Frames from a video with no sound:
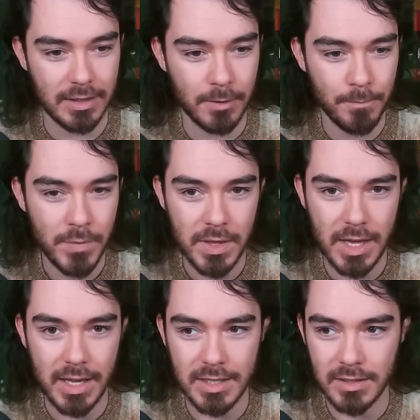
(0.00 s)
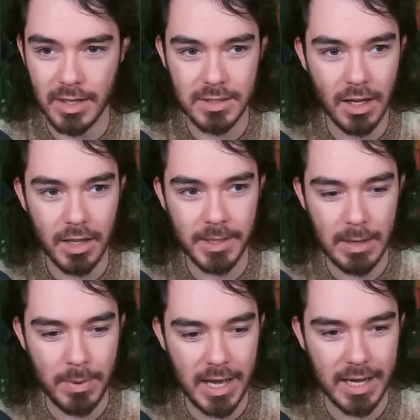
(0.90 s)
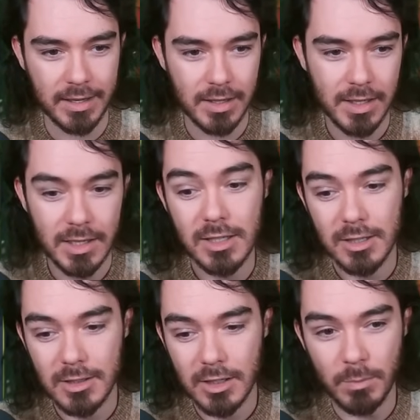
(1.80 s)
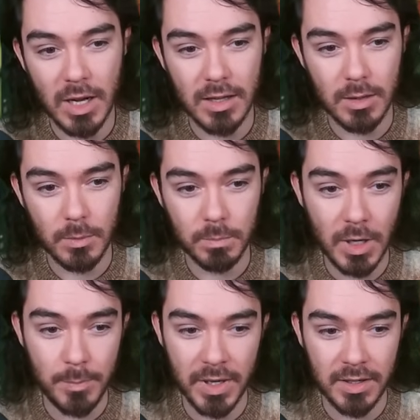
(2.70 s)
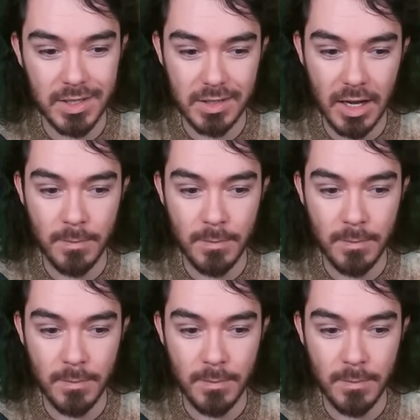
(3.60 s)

though. That is nice. Holiday pack. Might might be honest, I